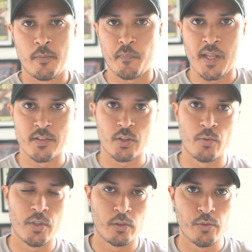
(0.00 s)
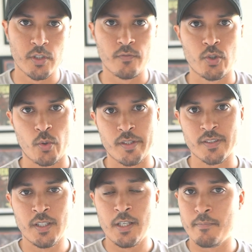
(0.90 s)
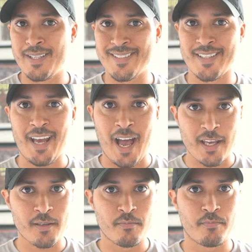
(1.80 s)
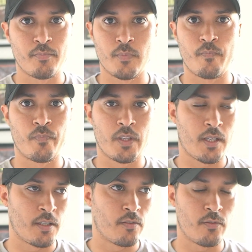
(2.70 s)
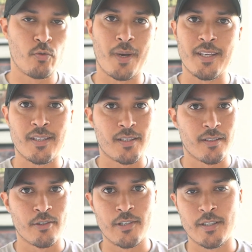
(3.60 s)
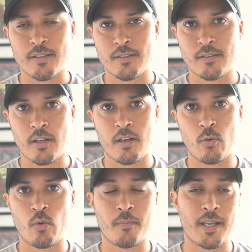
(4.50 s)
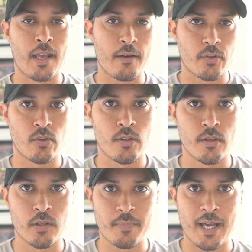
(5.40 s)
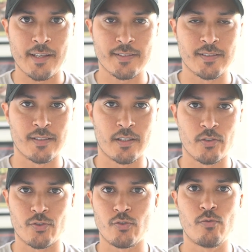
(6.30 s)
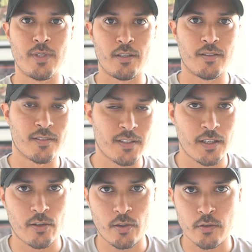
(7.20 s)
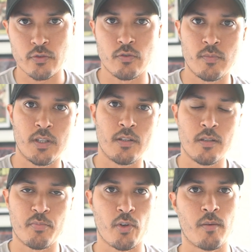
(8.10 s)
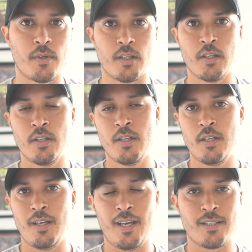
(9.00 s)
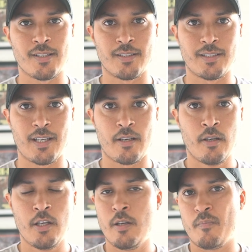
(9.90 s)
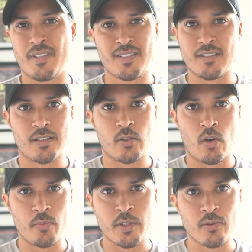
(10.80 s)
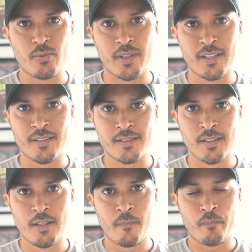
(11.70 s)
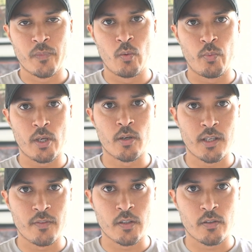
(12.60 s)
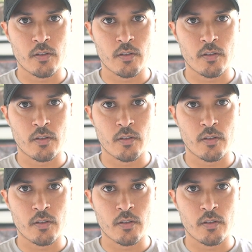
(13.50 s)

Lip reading: And so, the illusion of choice means that I am, and you might hear it or might have heard it in the past as like assuming the sale, assuming the appointment, anything like that. But essentially, all we do is we are giving,